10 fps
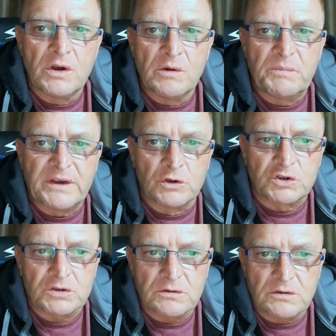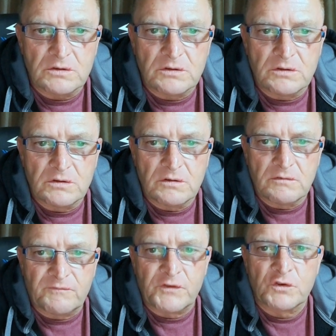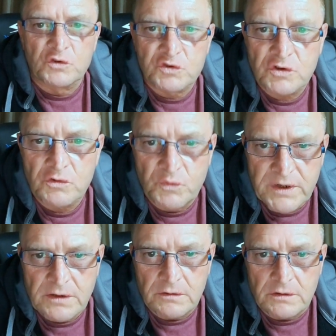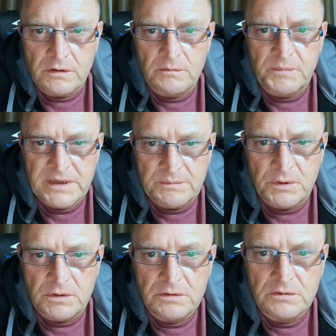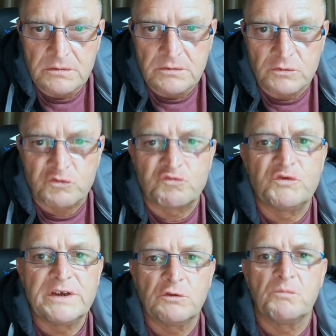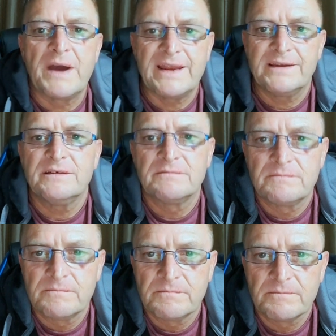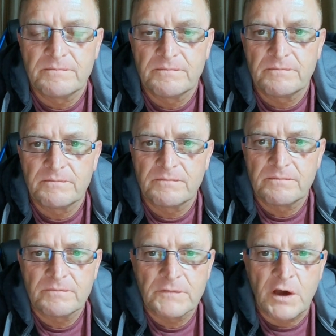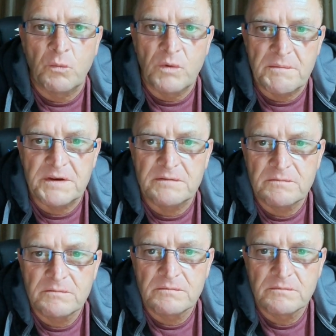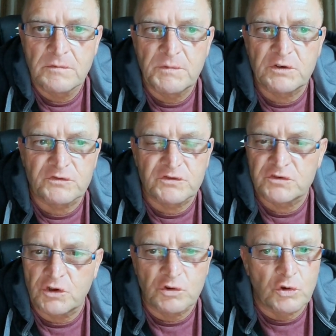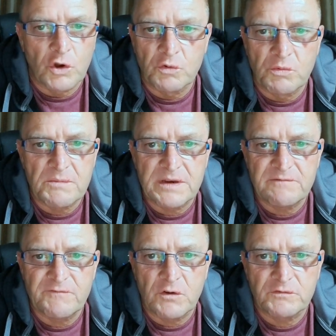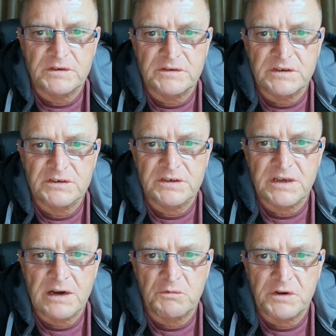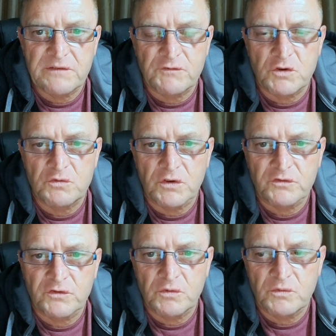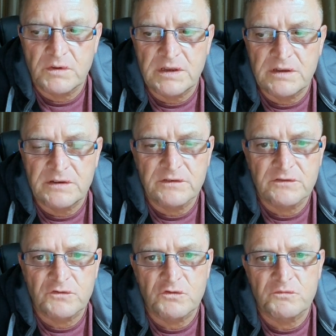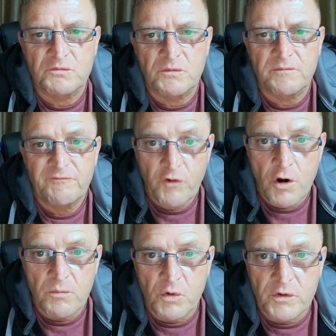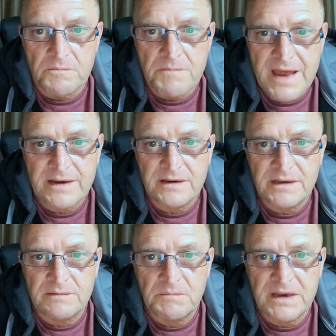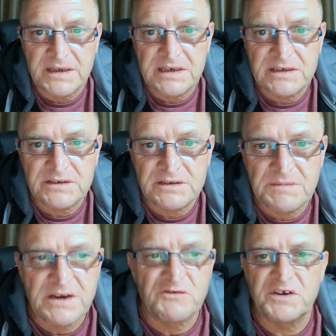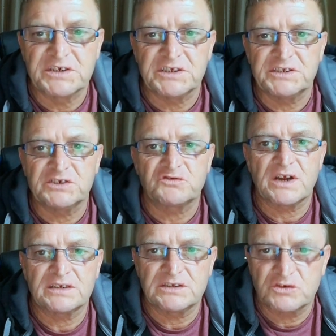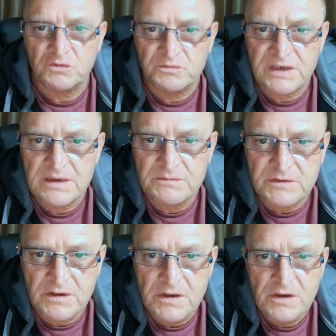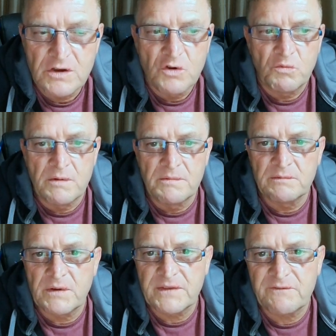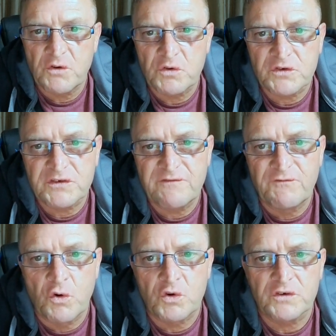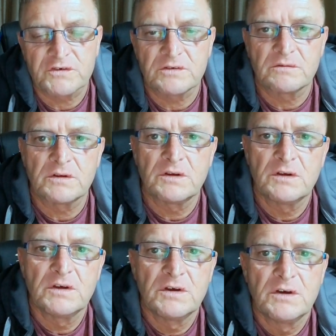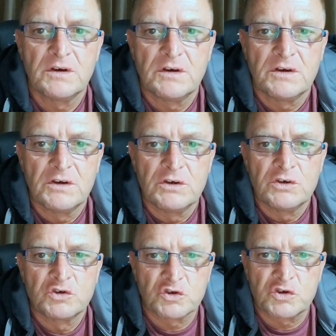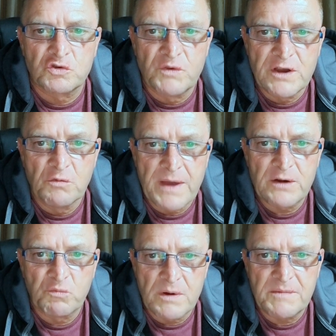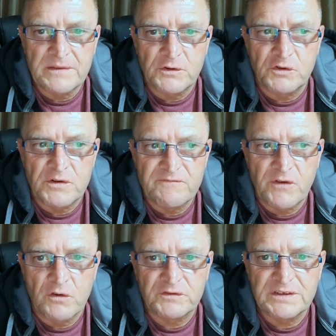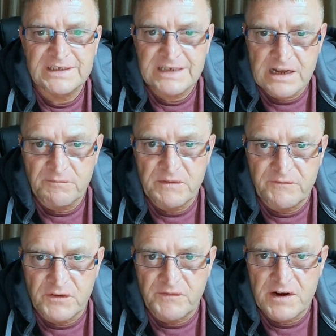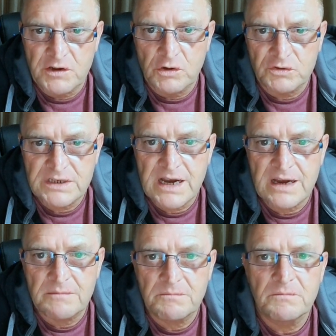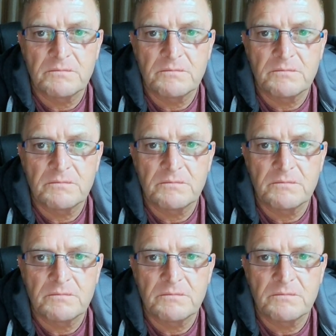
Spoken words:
Because for us real people, us real men and women, because there's a lot of women involved in this that I will give kudos to in this truth movement, far more than men in many cases. Men are easily distracted sometimes. Women, when they focus, they focus. So to the real men and women that are involved in this, and I've been for a very long time,